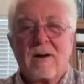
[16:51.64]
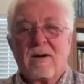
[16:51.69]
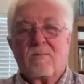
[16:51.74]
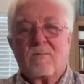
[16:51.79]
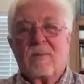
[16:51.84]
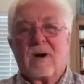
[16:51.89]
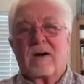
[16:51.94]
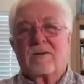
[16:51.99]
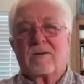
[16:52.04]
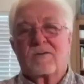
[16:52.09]

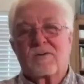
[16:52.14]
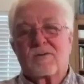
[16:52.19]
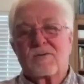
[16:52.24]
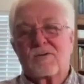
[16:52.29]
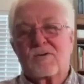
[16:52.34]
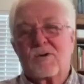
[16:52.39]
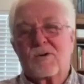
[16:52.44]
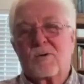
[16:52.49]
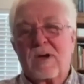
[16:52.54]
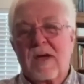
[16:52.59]
bugs, and
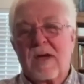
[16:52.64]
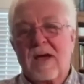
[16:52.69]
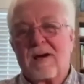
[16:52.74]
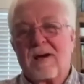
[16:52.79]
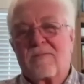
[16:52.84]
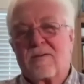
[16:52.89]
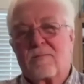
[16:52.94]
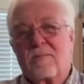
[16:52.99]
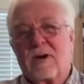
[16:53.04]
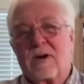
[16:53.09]
so we
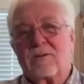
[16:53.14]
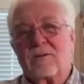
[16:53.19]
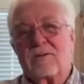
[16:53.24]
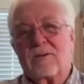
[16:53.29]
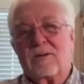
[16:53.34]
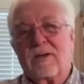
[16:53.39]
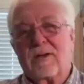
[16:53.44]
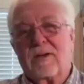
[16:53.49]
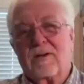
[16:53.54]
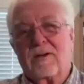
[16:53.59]
have a
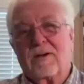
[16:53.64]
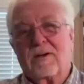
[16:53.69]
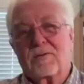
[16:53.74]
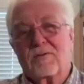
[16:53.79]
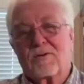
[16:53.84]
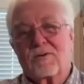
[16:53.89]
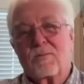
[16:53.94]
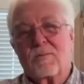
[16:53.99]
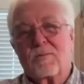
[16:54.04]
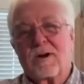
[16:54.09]
monthly
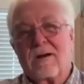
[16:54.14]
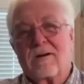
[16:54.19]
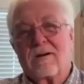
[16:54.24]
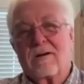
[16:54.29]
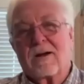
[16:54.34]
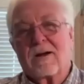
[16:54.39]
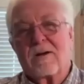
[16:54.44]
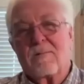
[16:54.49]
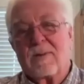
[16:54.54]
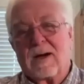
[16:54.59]
exterminator
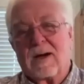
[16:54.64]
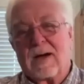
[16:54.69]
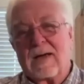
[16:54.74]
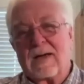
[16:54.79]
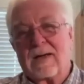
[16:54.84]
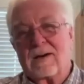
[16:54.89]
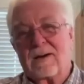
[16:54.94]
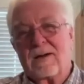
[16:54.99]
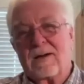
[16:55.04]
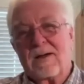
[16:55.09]
come by
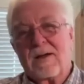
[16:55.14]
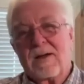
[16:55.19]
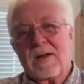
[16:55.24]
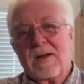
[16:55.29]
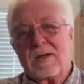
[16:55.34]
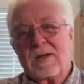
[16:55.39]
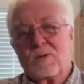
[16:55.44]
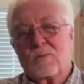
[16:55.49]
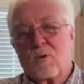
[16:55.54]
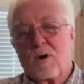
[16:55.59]
and
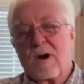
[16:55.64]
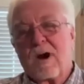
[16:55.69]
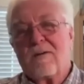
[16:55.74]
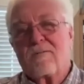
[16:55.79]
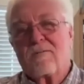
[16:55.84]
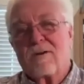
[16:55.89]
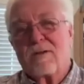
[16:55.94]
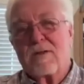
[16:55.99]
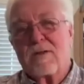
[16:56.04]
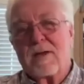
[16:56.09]
spray
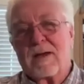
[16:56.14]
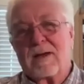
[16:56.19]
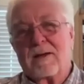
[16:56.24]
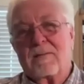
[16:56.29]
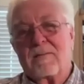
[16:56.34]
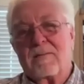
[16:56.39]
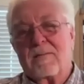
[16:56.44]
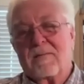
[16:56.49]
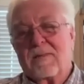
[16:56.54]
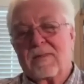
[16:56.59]
everything
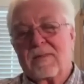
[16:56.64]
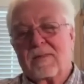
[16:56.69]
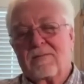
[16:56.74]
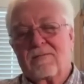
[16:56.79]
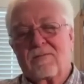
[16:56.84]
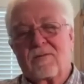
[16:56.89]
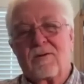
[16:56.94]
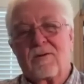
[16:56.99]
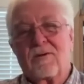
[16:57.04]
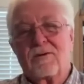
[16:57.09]

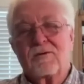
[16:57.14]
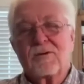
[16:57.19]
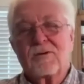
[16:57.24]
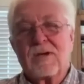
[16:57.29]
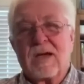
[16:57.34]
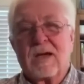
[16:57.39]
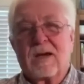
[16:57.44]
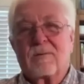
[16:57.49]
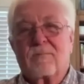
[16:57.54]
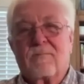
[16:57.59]
for her
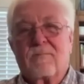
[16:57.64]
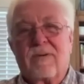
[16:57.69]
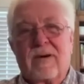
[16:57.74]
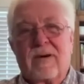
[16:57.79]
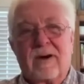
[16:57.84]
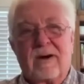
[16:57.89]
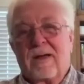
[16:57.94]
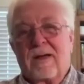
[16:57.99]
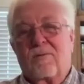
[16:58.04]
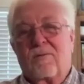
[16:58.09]
sake.
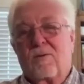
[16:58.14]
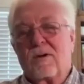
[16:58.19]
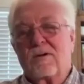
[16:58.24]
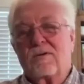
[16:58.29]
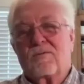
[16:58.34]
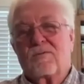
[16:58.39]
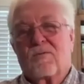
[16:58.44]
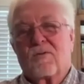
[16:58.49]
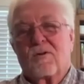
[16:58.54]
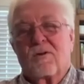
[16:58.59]
But if it
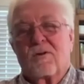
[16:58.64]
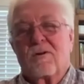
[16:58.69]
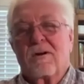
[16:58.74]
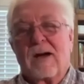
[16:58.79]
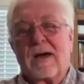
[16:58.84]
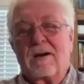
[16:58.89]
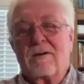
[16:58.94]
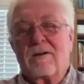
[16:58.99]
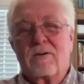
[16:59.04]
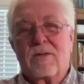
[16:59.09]
wasn't for her,
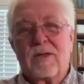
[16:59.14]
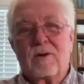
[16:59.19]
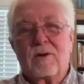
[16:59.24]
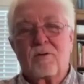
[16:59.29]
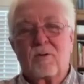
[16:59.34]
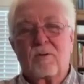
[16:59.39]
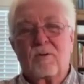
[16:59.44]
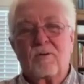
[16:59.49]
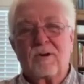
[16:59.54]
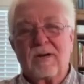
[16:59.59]
I don't think
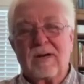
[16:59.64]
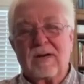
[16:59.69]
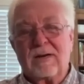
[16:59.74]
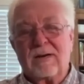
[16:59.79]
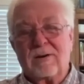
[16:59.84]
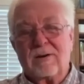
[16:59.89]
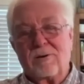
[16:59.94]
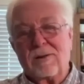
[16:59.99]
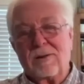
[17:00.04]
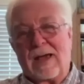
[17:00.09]
we would need
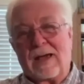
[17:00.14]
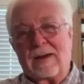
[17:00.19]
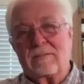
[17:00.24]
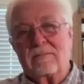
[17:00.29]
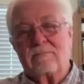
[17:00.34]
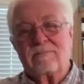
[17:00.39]
to do that.